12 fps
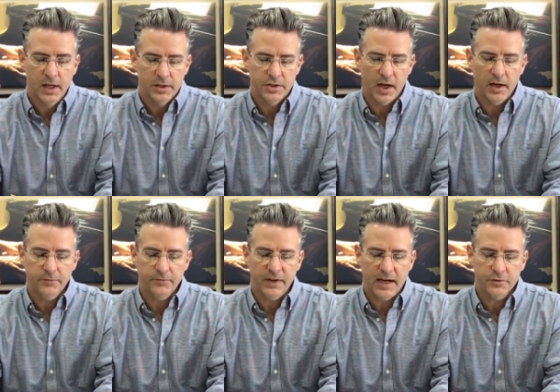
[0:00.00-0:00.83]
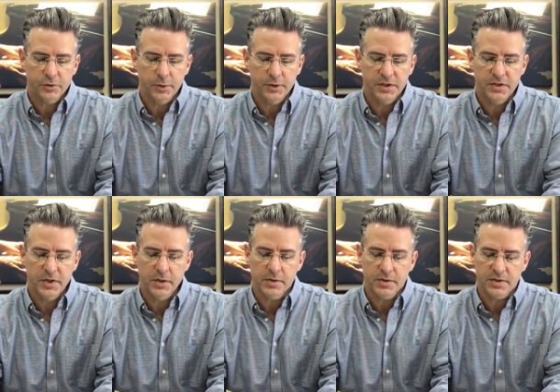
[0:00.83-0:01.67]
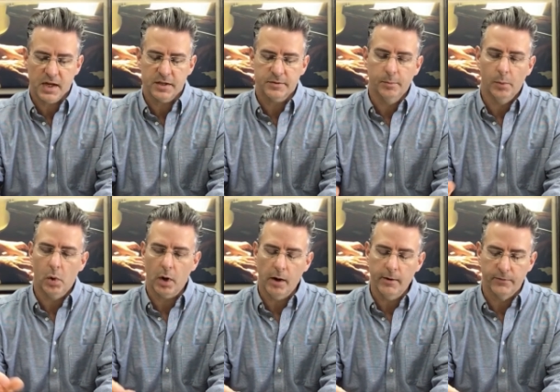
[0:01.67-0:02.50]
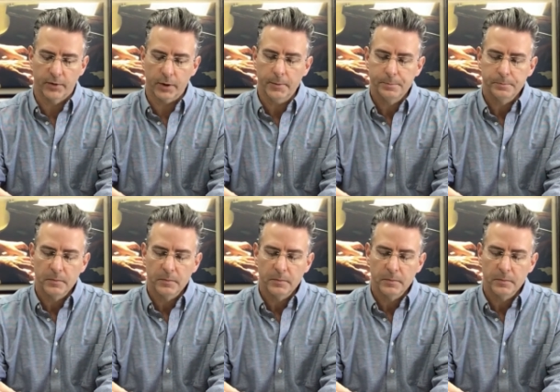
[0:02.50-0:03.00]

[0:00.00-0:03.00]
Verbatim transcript: John 5 22 says, Moreover,